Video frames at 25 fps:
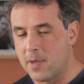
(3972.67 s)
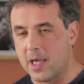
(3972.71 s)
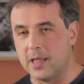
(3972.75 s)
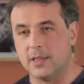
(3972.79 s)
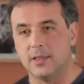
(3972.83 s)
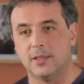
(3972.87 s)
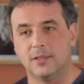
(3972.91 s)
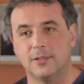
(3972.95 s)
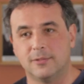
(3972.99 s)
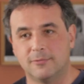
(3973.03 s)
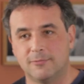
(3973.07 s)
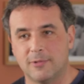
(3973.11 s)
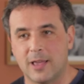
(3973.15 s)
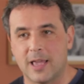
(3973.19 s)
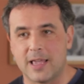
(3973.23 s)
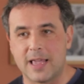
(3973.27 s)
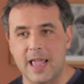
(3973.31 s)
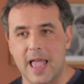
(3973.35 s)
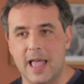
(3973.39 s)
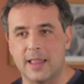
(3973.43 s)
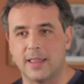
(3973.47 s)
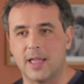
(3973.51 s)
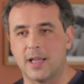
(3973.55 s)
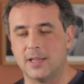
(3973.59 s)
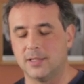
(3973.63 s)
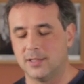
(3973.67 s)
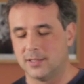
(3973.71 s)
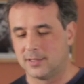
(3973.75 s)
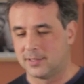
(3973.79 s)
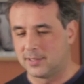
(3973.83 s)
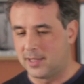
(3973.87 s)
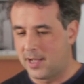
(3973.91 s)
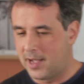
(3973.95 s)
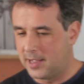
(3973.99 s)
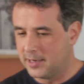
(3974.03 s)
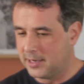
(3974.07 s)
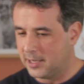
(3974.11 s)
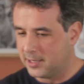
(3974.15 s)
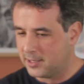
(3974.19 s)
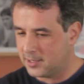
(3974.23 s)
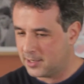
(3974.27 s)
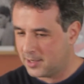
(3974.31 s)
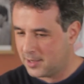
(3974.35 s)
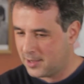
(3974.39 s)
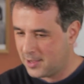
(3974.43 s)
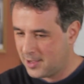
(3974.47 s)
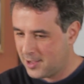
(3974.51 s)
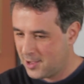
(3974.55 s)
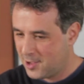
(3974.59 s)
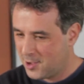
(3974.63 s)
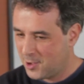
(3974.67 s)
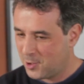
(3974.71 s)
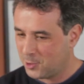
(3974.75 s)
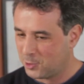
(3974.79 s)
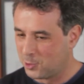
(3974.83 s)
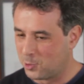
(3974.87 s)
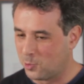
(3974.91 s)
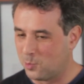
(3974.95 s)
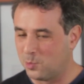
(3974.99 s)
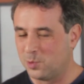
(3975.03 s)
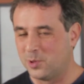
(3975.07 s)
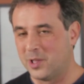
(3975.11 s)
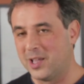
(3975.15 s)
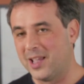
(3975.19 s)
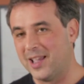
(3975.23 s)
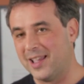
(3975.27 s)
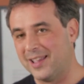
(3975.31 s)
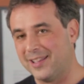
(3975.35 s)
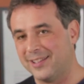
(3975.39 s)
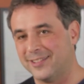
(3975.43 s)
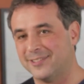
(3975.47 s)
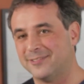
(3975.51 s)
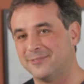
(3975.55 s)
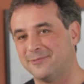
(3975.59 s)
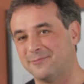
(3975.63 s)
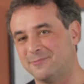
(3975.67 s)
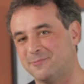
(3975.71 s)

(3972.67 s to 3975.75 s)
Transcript: and again I decided to play.